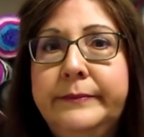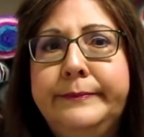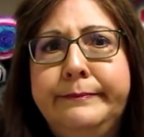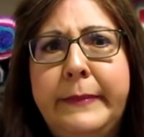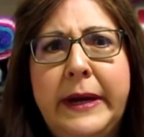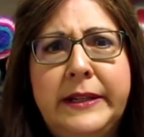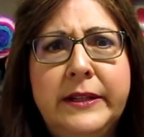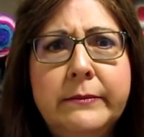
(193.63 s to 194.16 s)

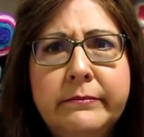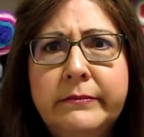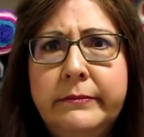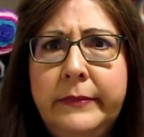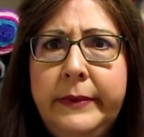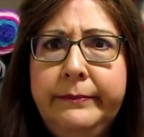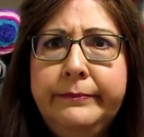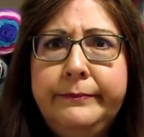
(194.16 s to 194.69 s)
My
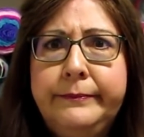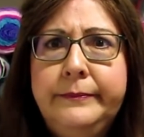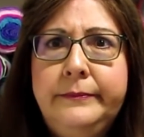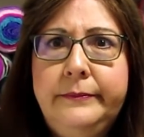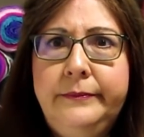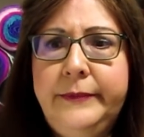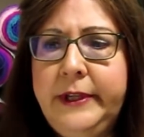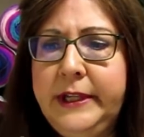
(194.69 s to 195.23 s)

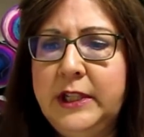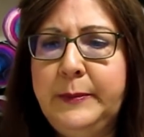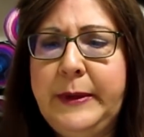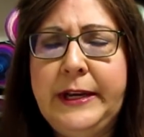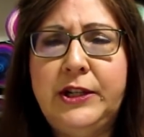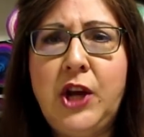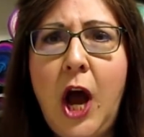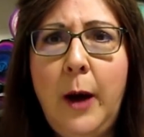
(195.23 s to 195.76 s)
thing is
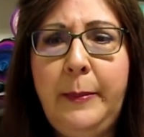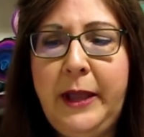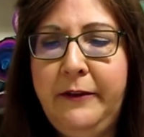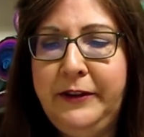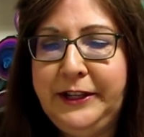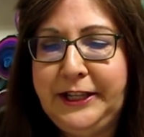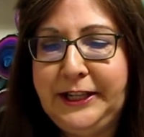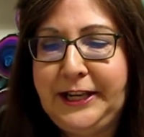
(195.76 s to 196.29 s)
being top
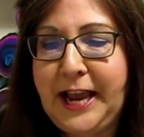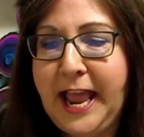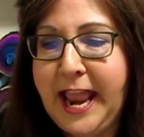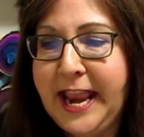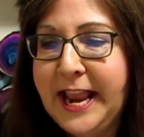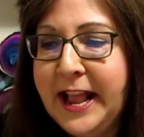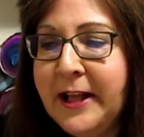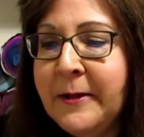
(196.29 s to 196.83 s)
heavy today.